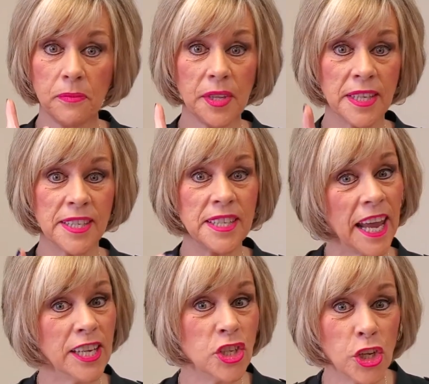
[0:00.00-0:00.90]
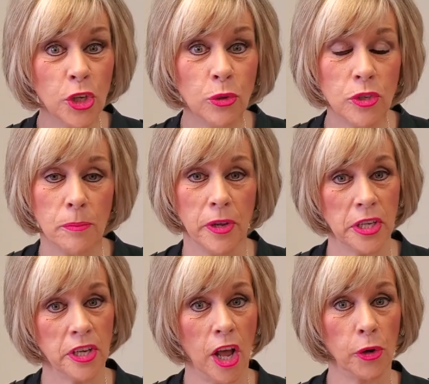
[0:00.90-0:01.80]
Stay tuned. $1 Million
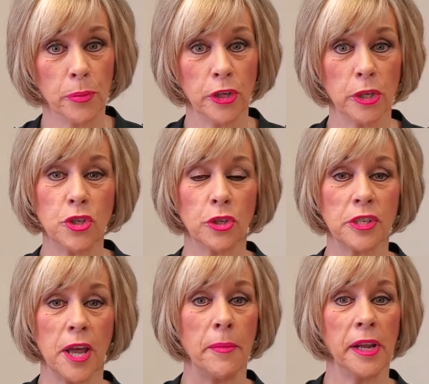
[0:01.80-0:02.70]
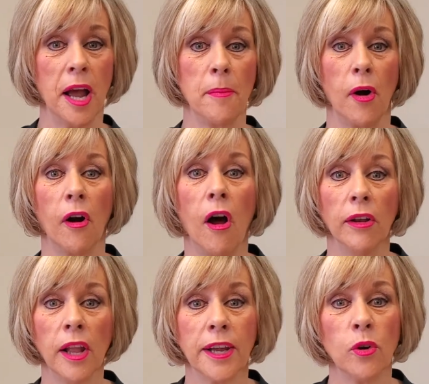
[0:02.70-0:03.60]
Producers coming up, our
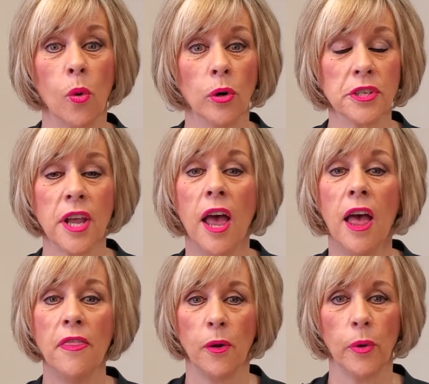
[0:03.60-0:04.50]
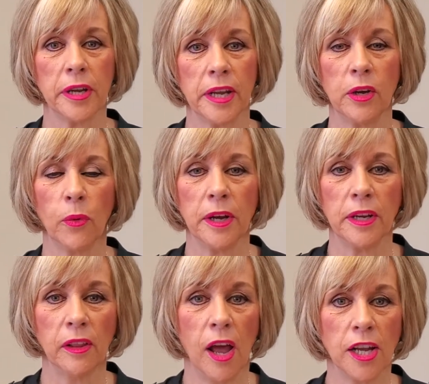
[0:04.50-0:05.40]
online course that we're getting ready to
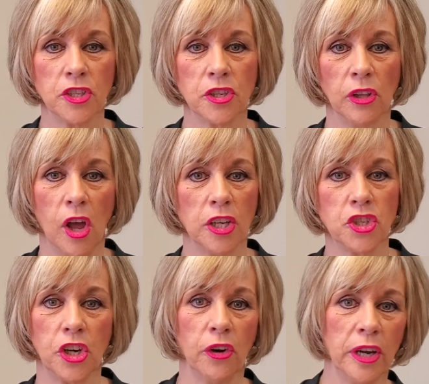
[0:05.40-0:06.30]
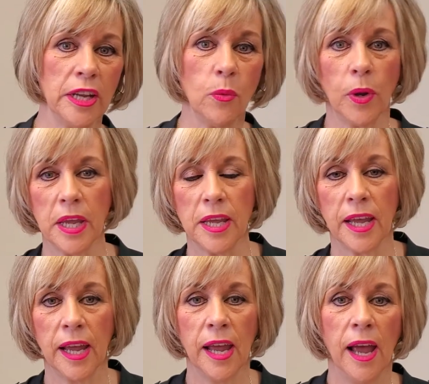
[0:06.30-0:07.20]
launch here any week.
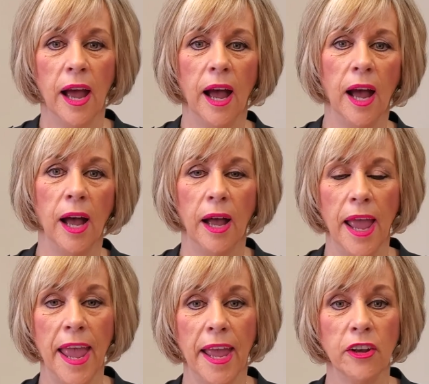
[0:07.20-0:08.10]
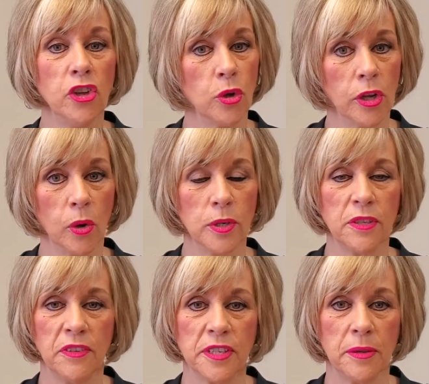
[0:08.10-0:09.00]
And you can always
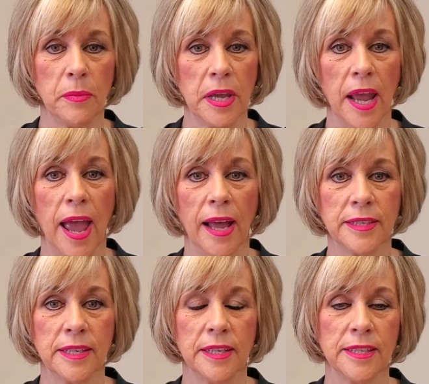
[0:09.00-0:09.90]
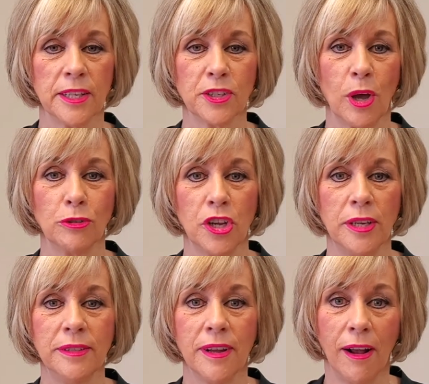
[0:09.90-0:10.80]
visit me at
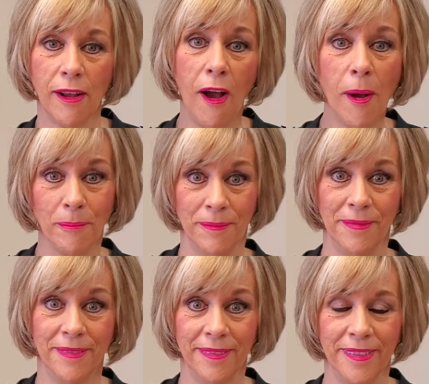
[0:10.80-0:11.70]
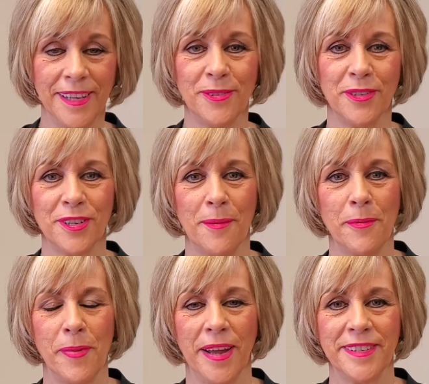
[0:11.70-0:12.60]
cindasellscoaching.com. Thanks for stopping
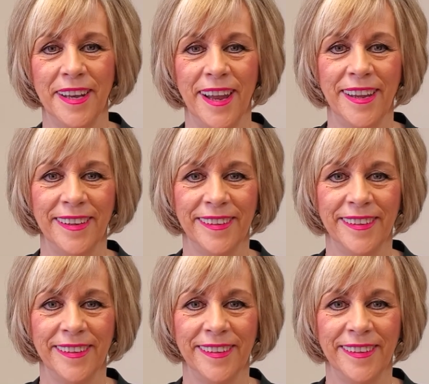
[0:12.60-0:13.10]
by today.